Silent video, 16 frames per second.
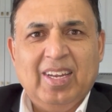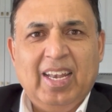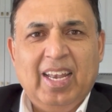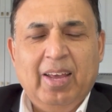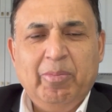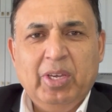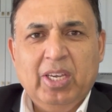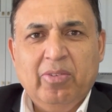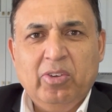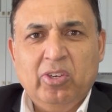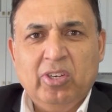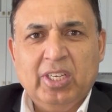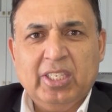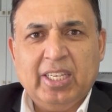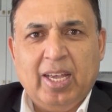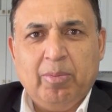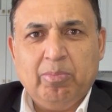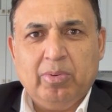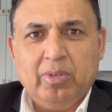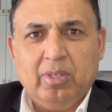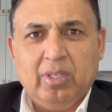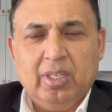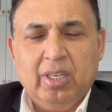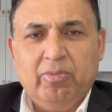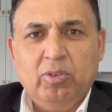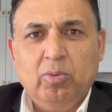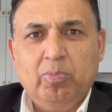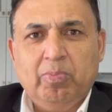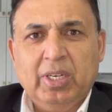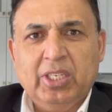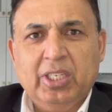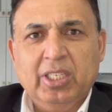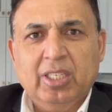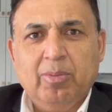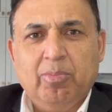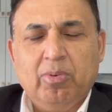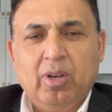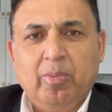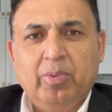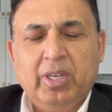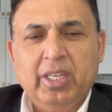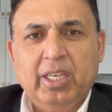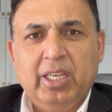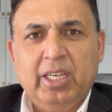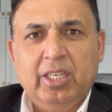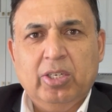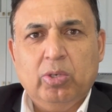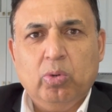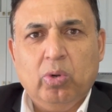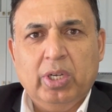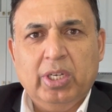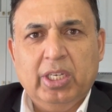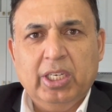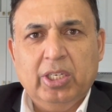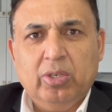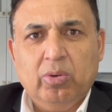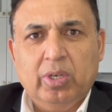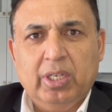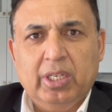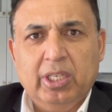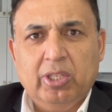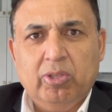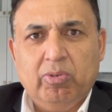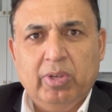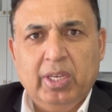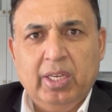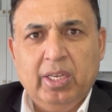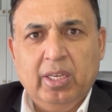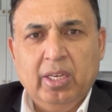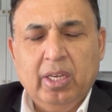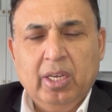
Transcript: Let me give you an example. If you purchase a property in 2023,